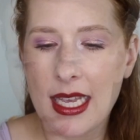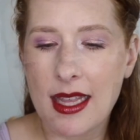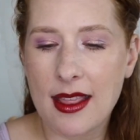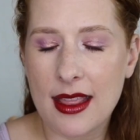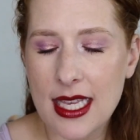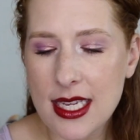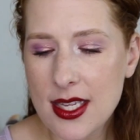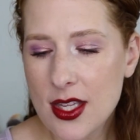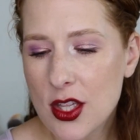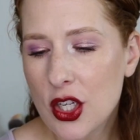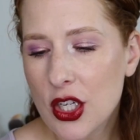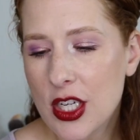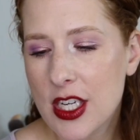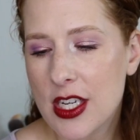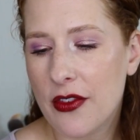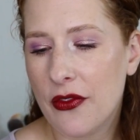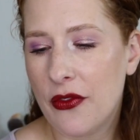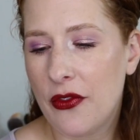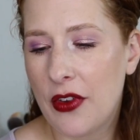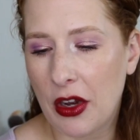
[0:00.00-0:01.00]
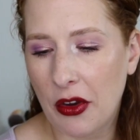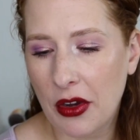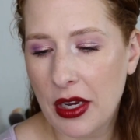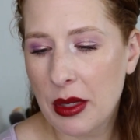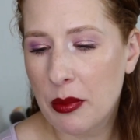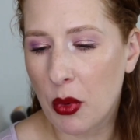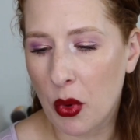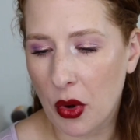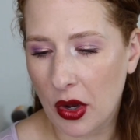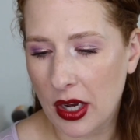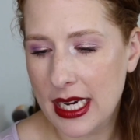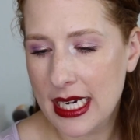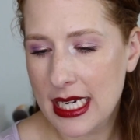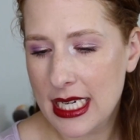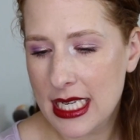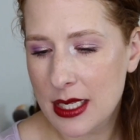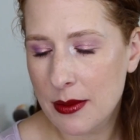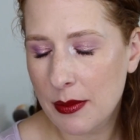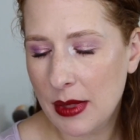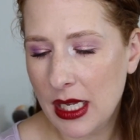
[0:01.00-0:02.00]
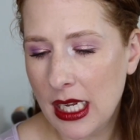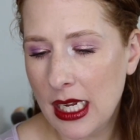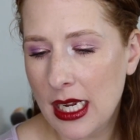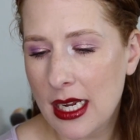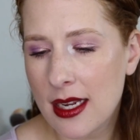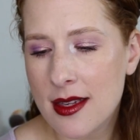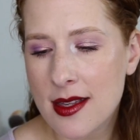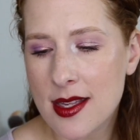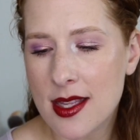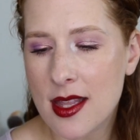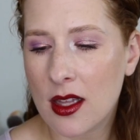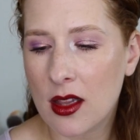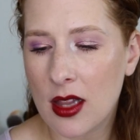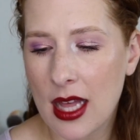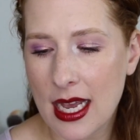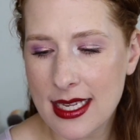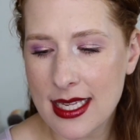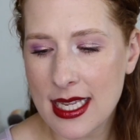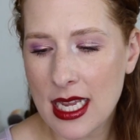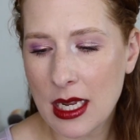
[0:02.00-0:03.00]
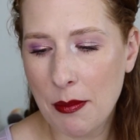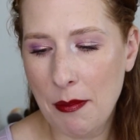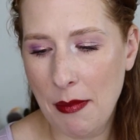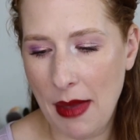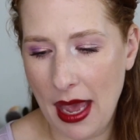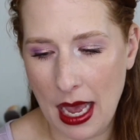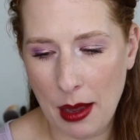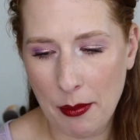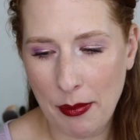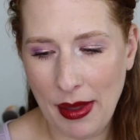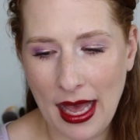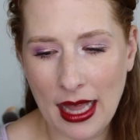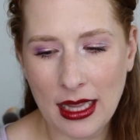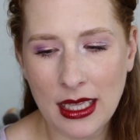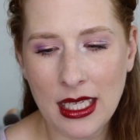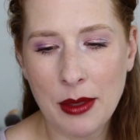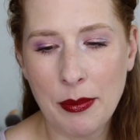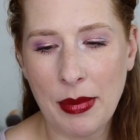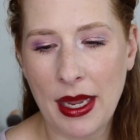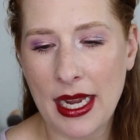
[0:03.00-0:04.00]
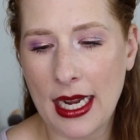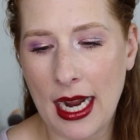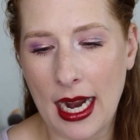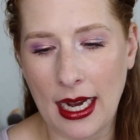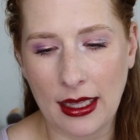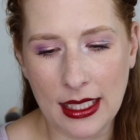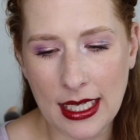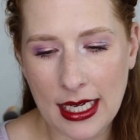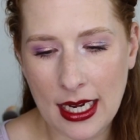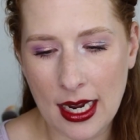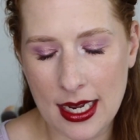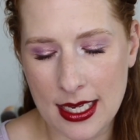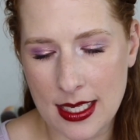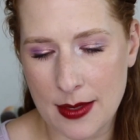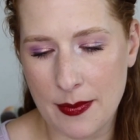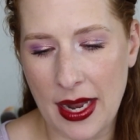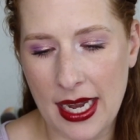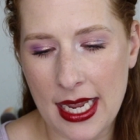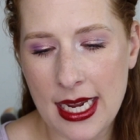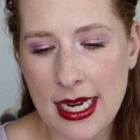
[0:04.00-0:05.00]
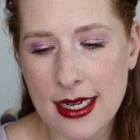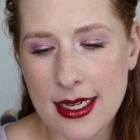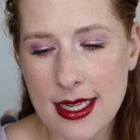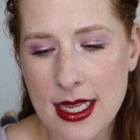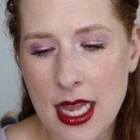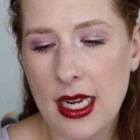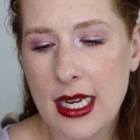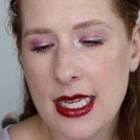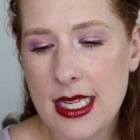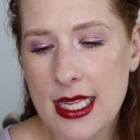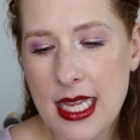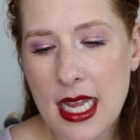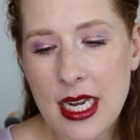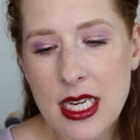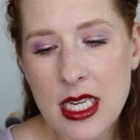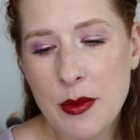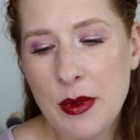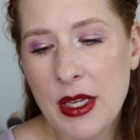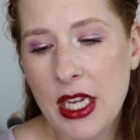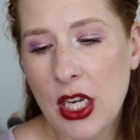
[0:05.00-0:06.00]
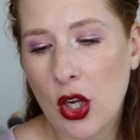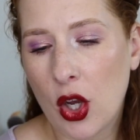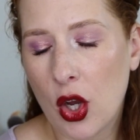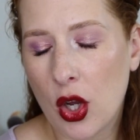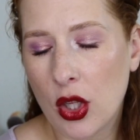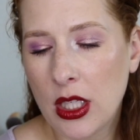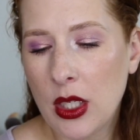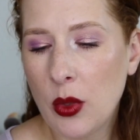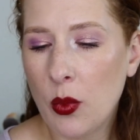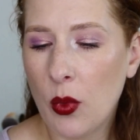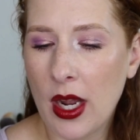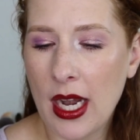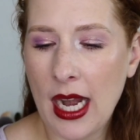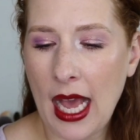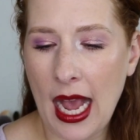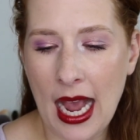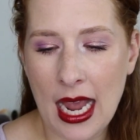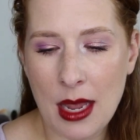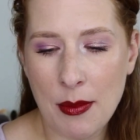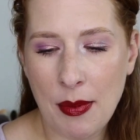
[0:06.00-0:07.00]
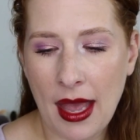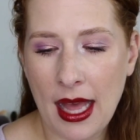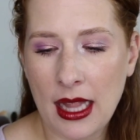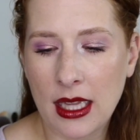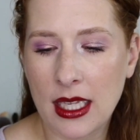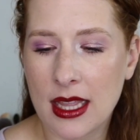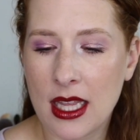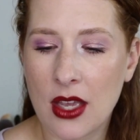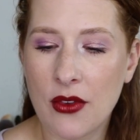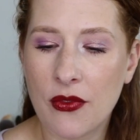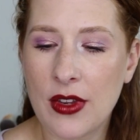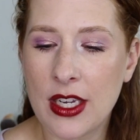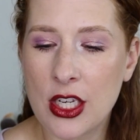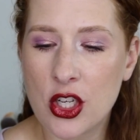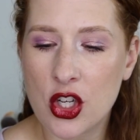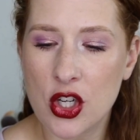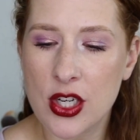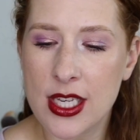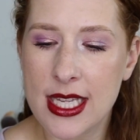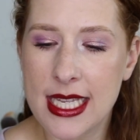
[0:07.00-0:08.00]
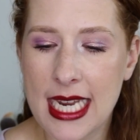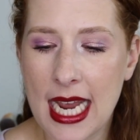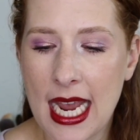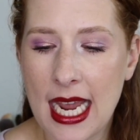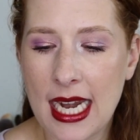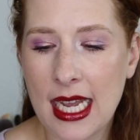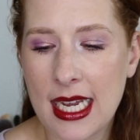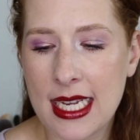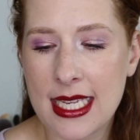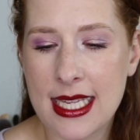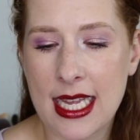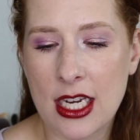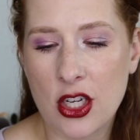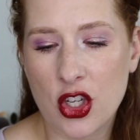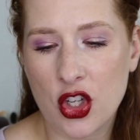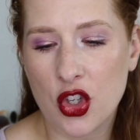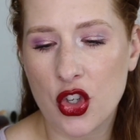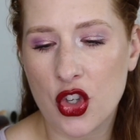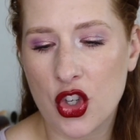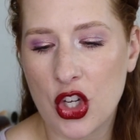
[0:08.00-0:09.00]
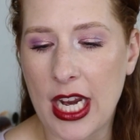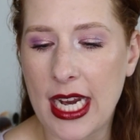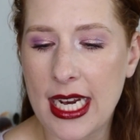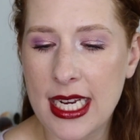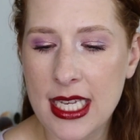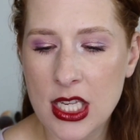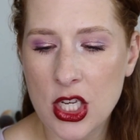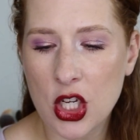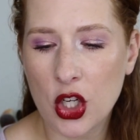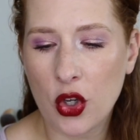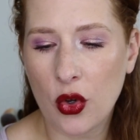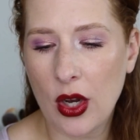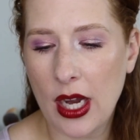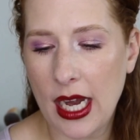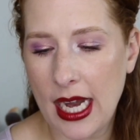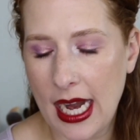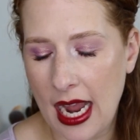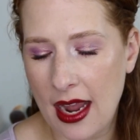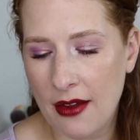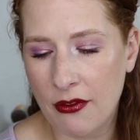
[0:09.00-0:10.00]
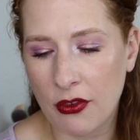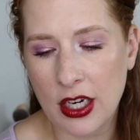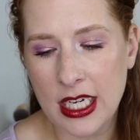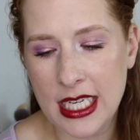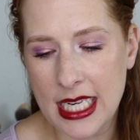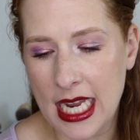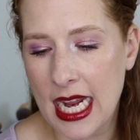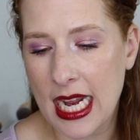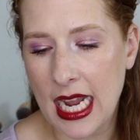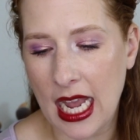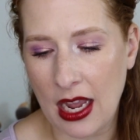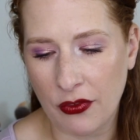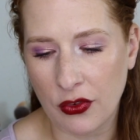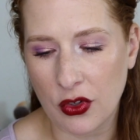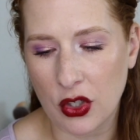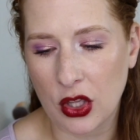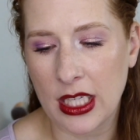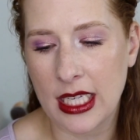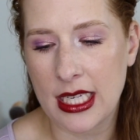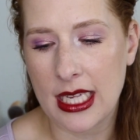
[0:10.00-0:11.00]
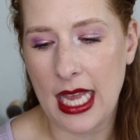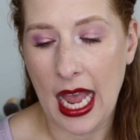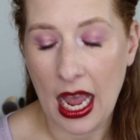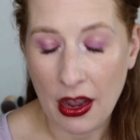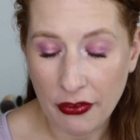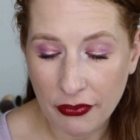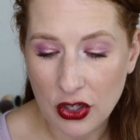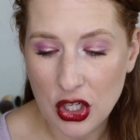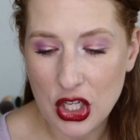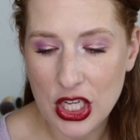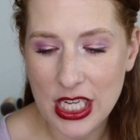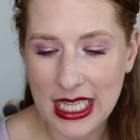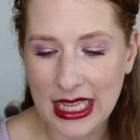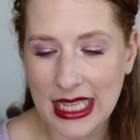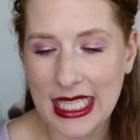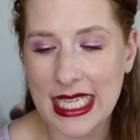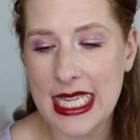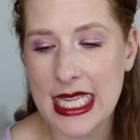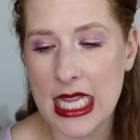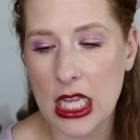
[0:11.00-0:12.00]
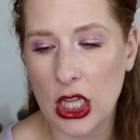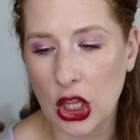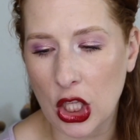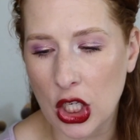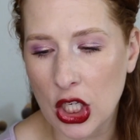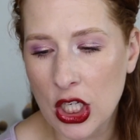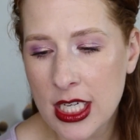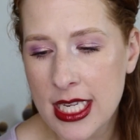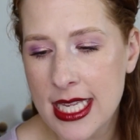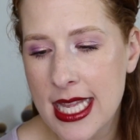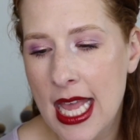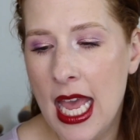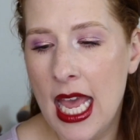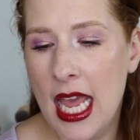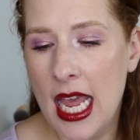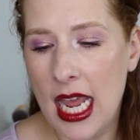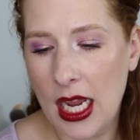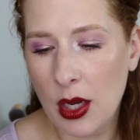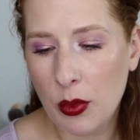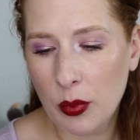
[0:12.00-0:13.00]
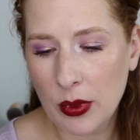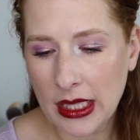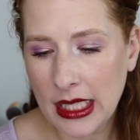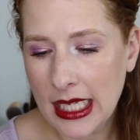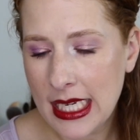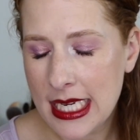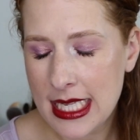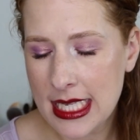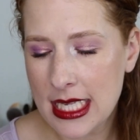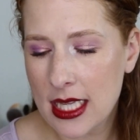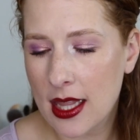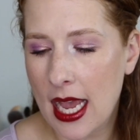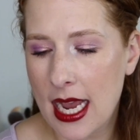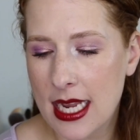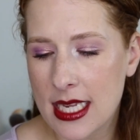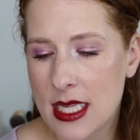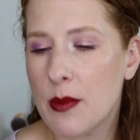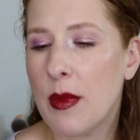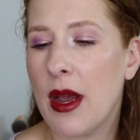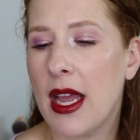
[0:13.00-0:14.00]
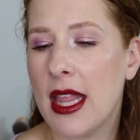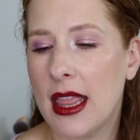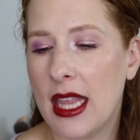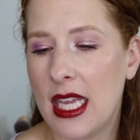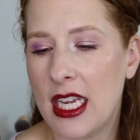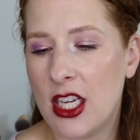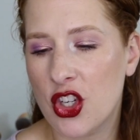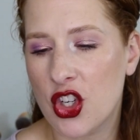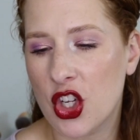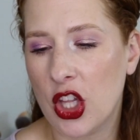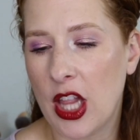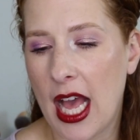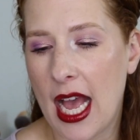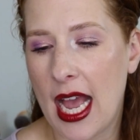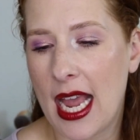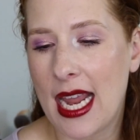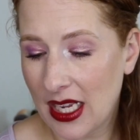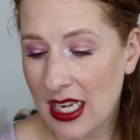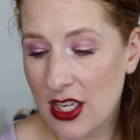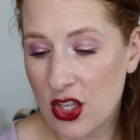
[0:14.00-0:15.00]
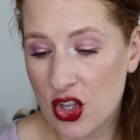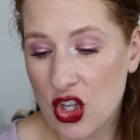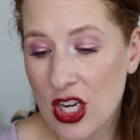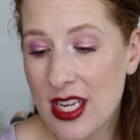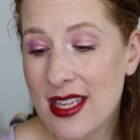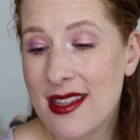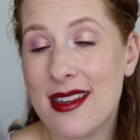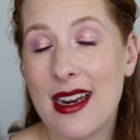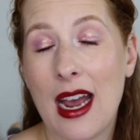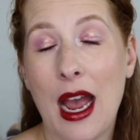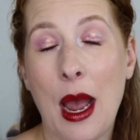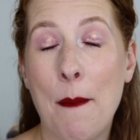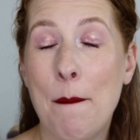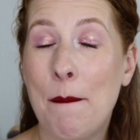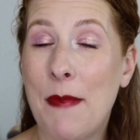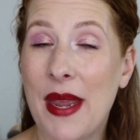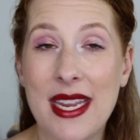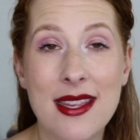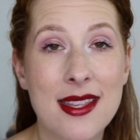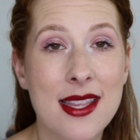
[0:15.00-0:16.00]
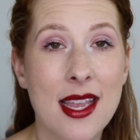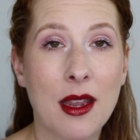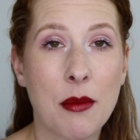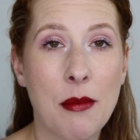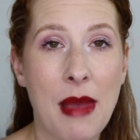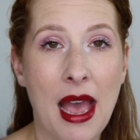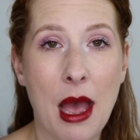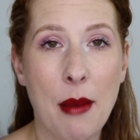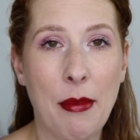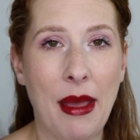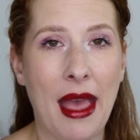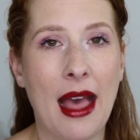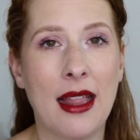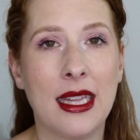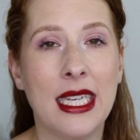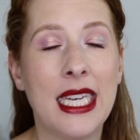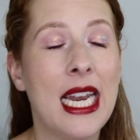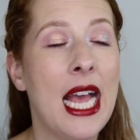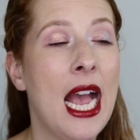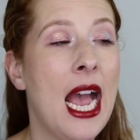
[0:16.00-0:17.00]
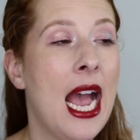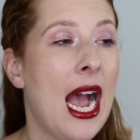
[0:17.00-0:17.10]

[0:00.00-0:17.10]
This looked very boring to me. It's the classic matte palette by Kylie Cosmetics. It's said to be an all-in-one eye palette that features 10 essential shades to create everyday effortless looks. It released last month in July. It's just a basic matte palette.